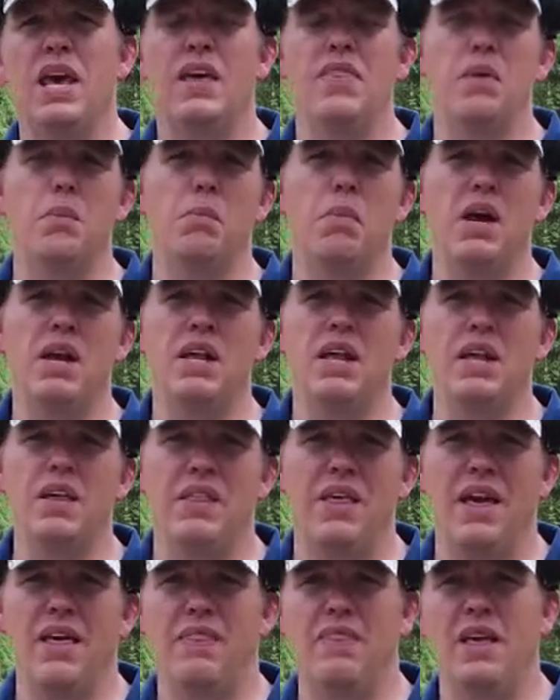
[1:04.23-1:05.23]
and the money
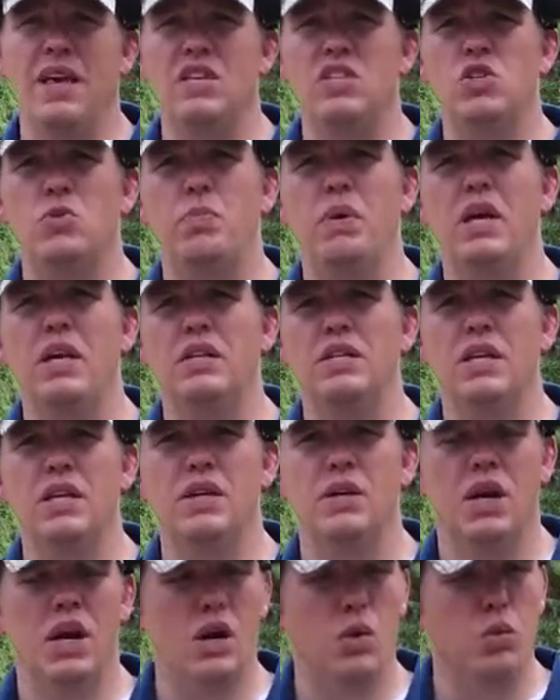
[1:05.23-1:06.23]
that they spent
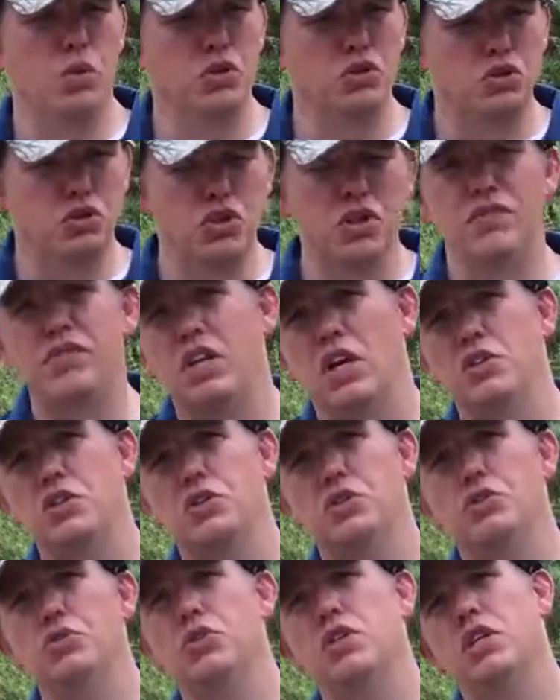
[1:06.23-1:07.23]
uh, when you should have done
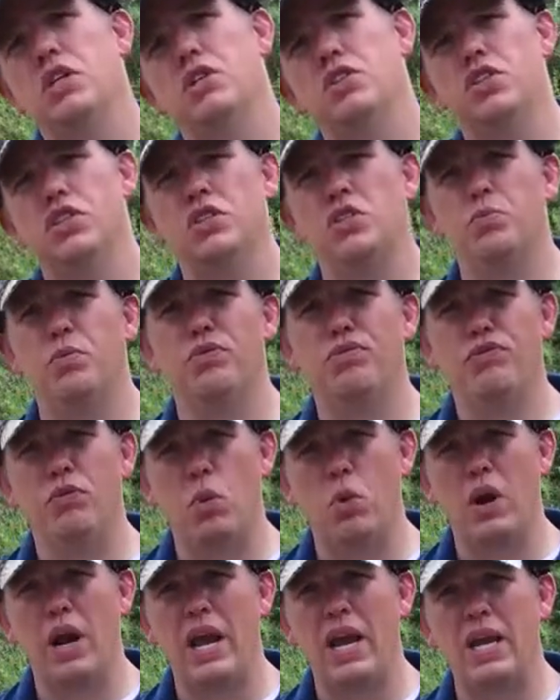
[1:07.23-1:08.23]
your due diligence
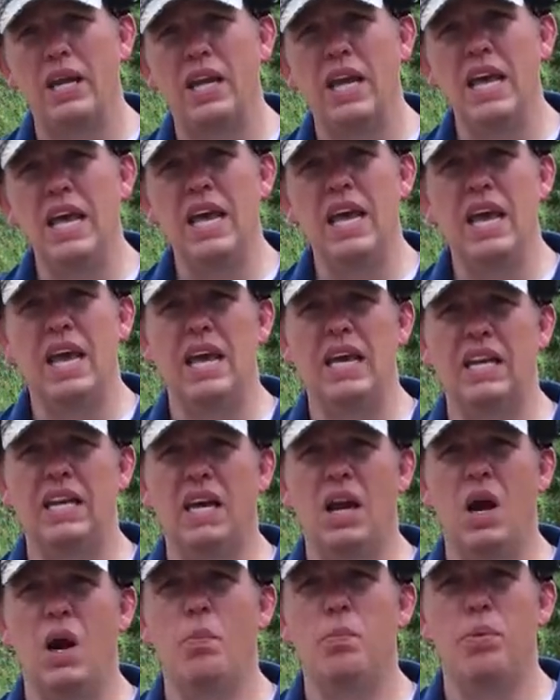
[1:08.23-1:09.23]
beforehand and
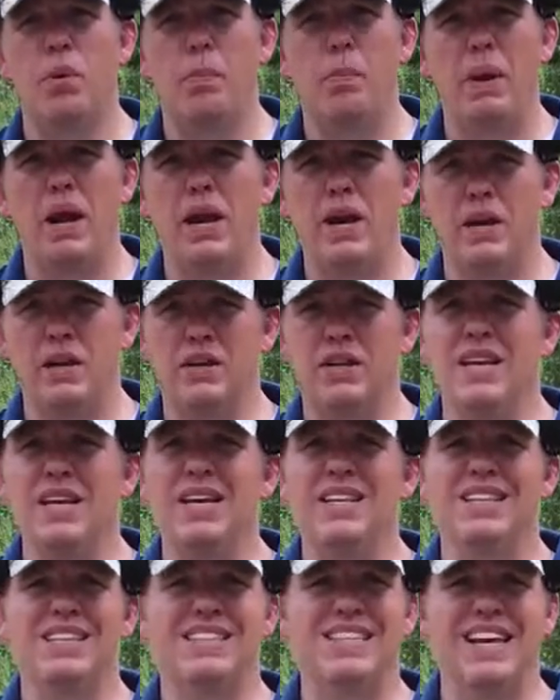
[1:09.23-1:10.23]
come prepared.
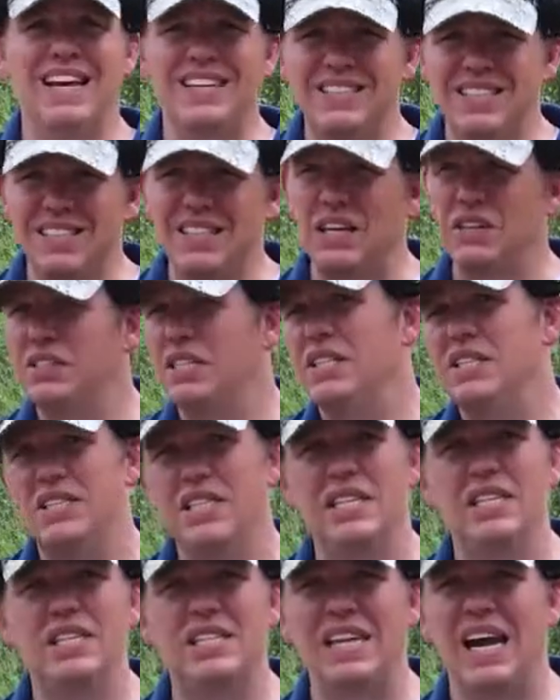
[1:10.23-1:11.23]
The Texas
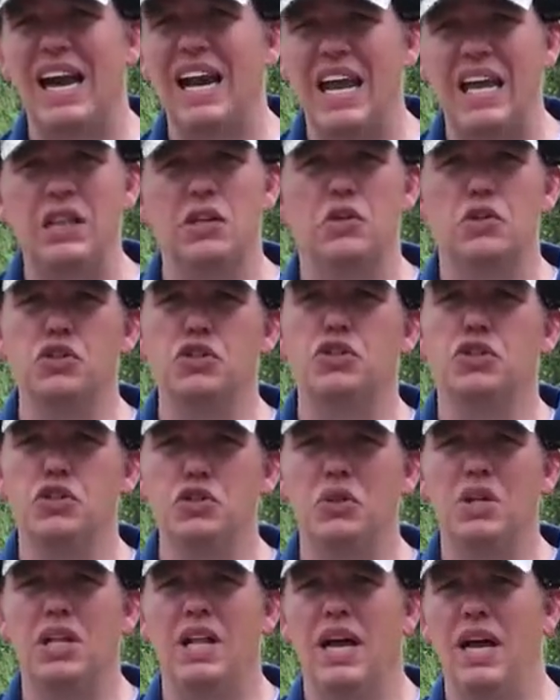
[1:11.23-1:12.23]
LTC is not a learn to
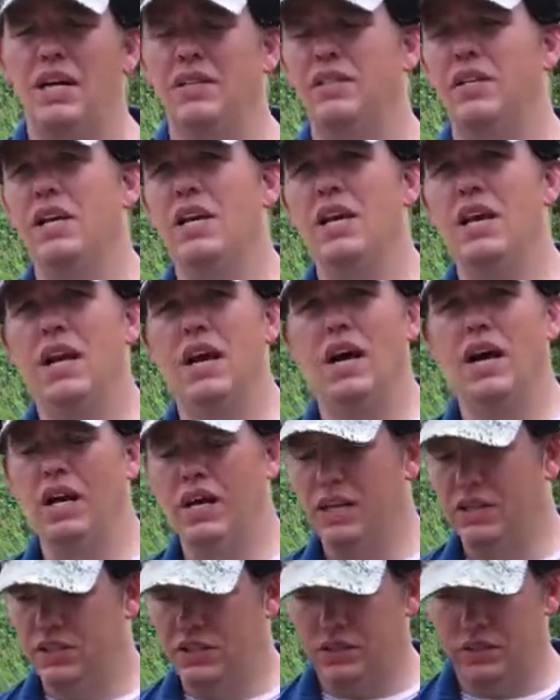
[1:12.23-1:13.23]
shoot class. Uh,
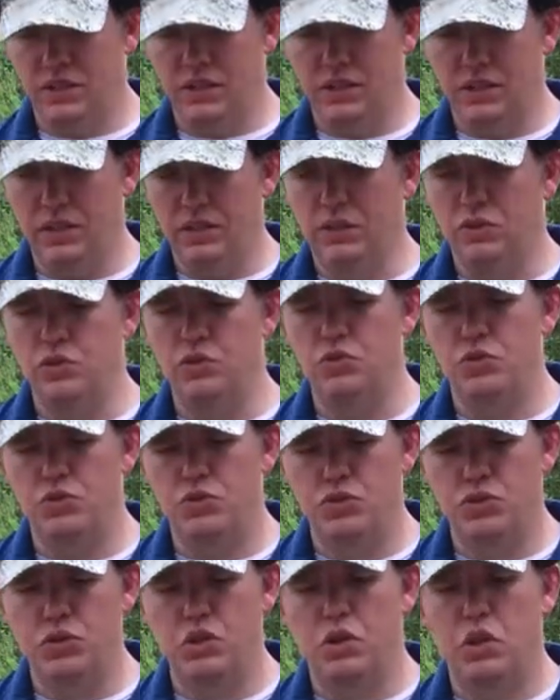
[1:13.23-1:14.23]
it's it, you
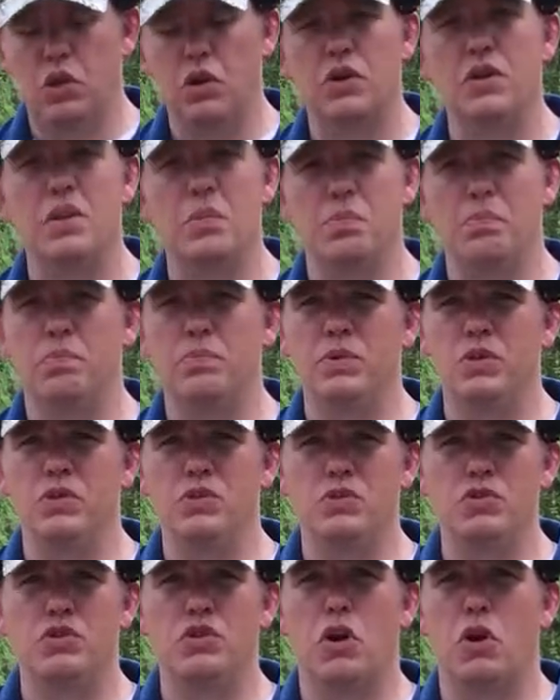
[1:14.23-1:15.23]
should learn the
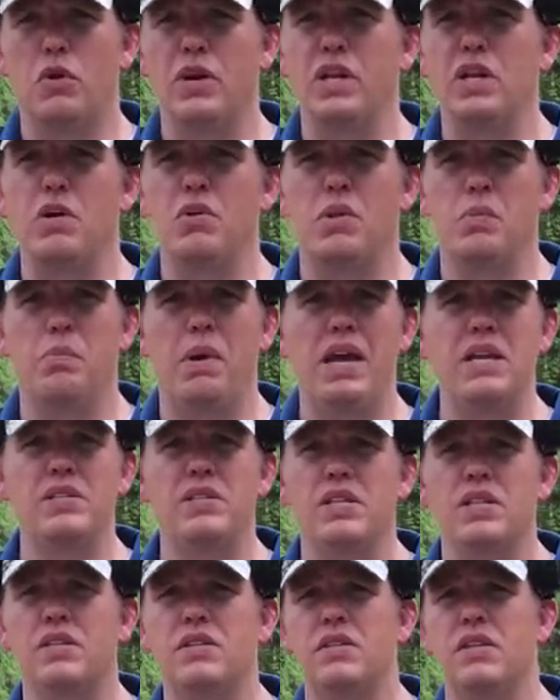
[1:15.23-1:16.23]
you should already know the
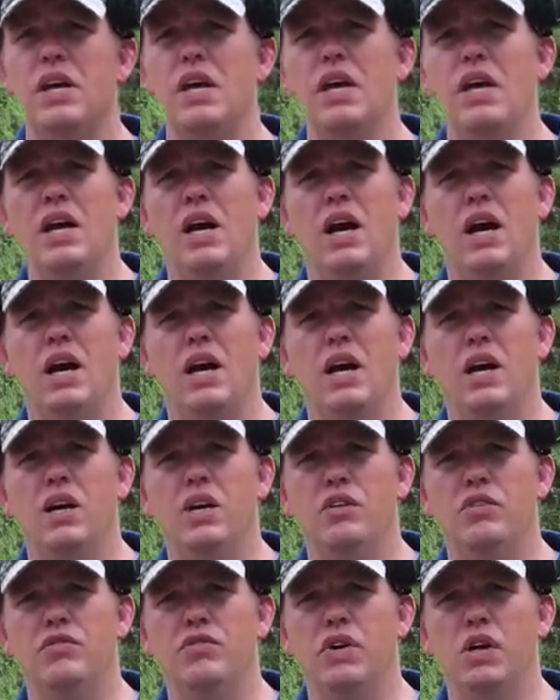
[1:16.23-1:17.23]
basics uh,
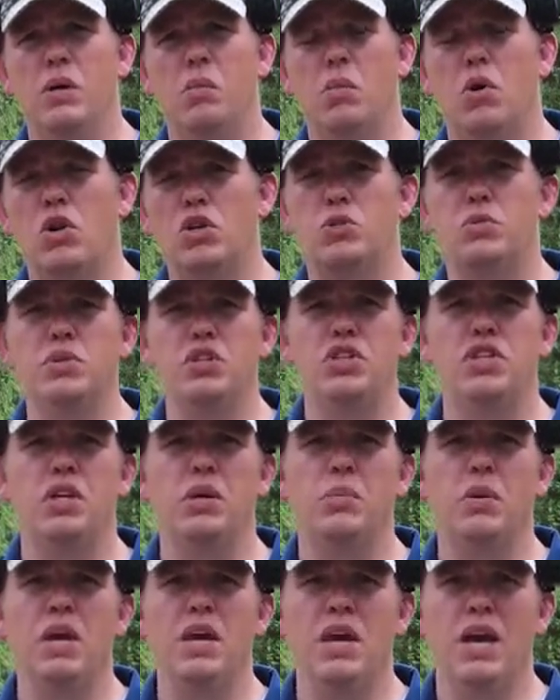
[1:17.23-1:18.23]
of uh,
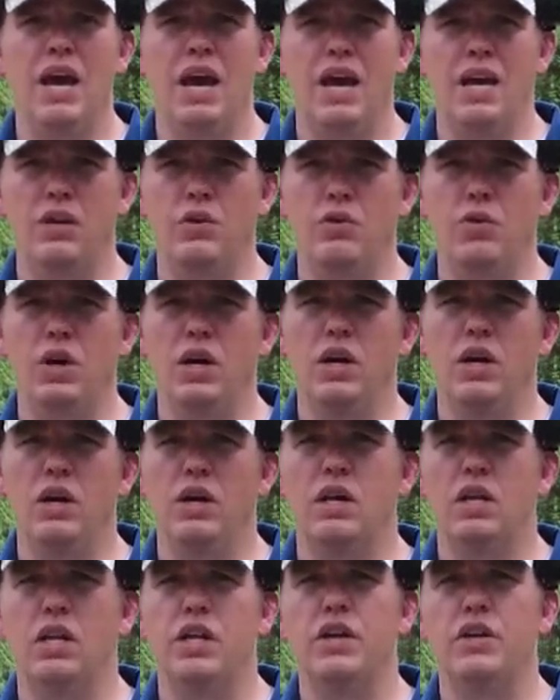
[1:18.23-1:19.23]
marksmanship, how to
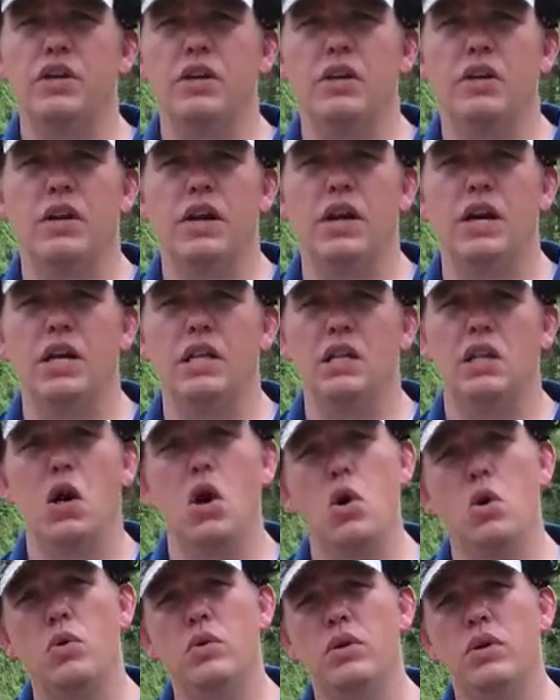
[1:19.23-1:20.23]
clear,
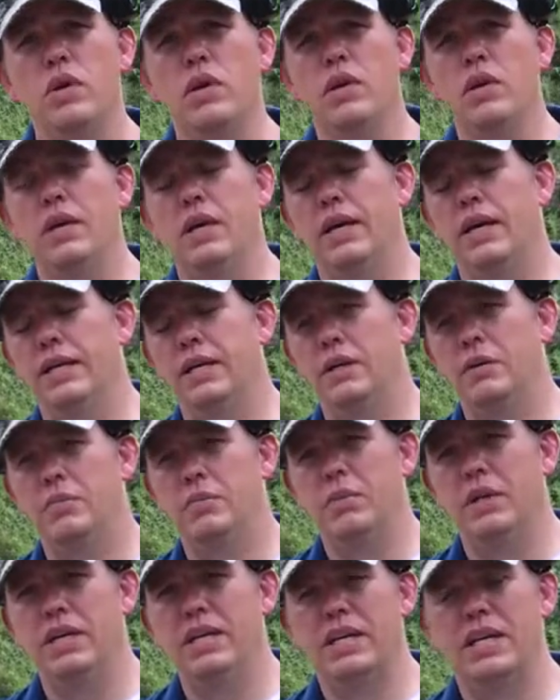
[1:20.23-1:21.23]
load,
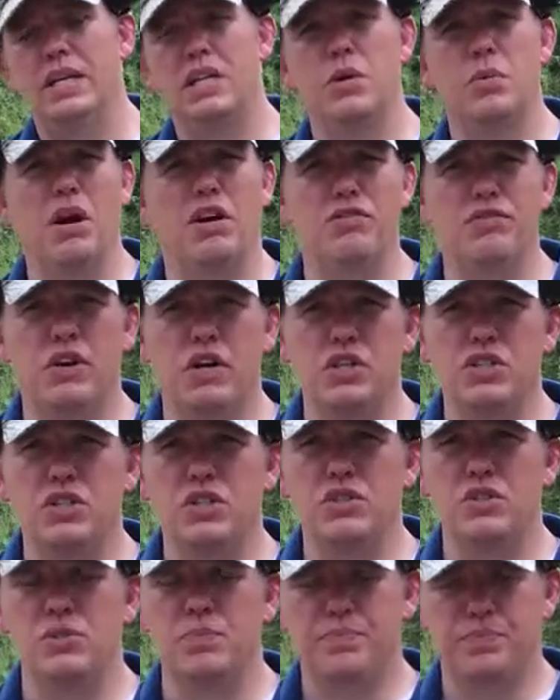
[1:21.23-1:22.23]
and clear
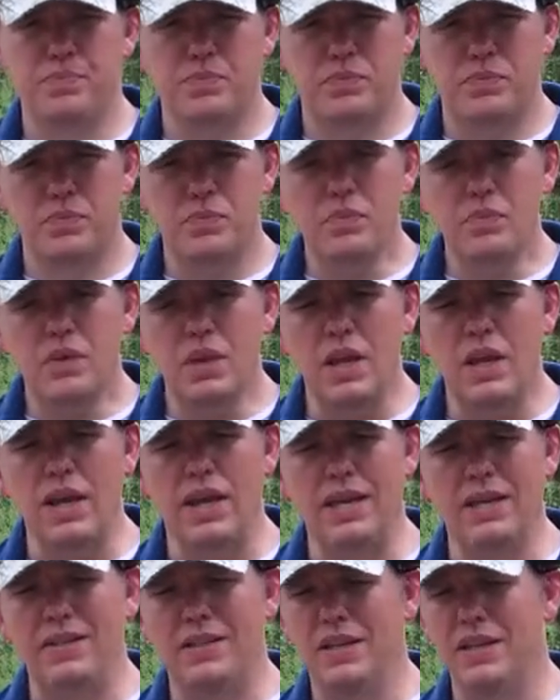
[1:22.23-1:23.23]
malfunctions,
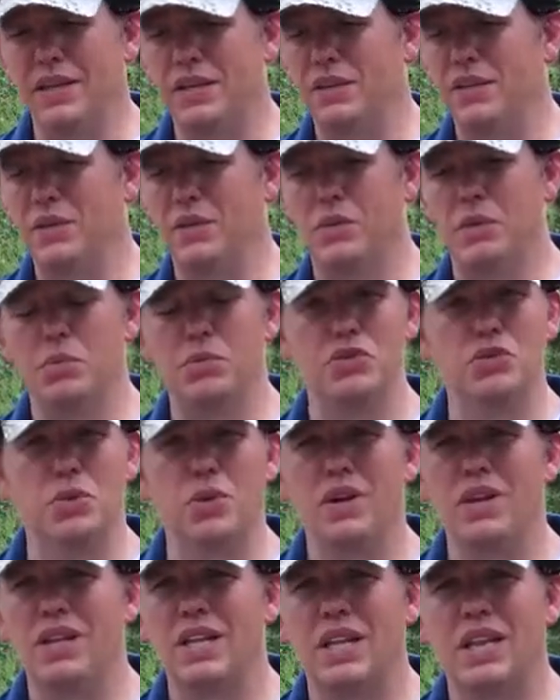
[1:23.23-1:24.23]
and then the
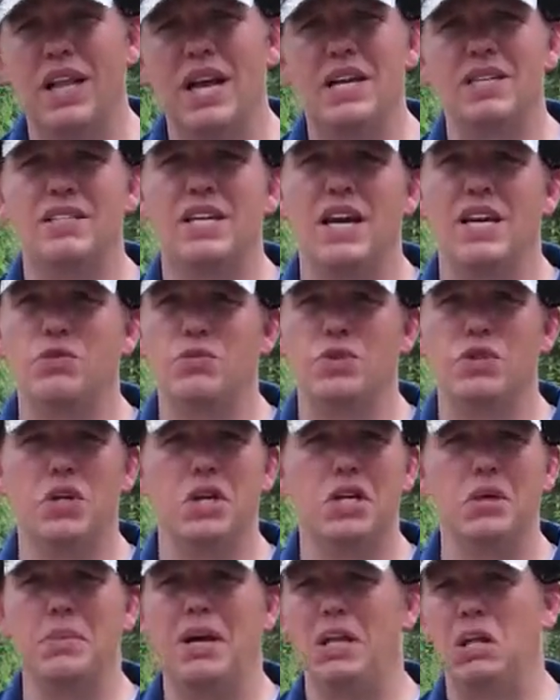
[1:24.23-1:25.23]
majority of the class guys we're
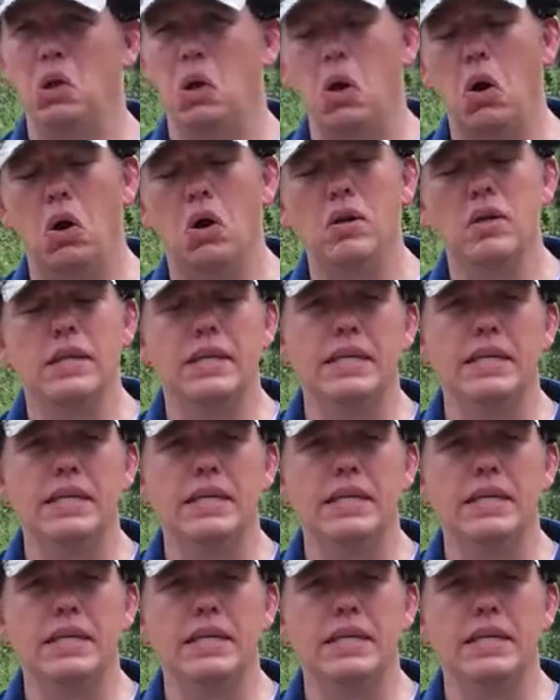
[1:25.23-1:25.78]
talking about law